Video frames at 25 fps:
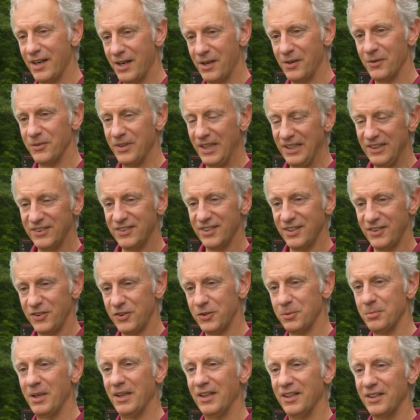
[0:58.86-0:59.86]
how nice they
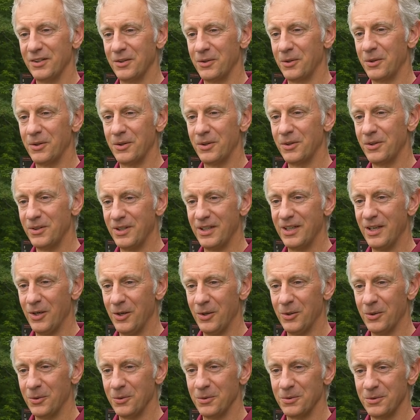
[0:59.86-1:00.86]
smell or
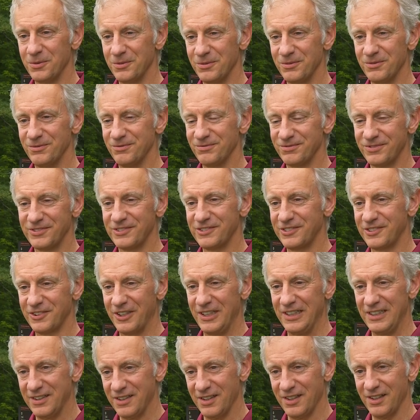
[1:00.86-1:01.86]
how
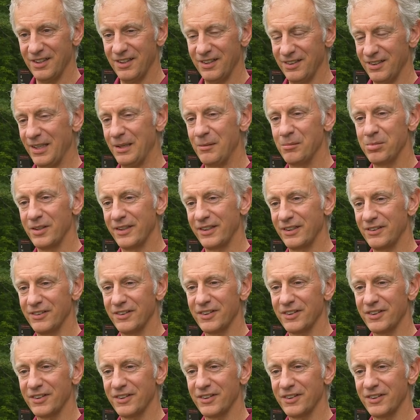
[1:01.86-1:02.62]
great the labeling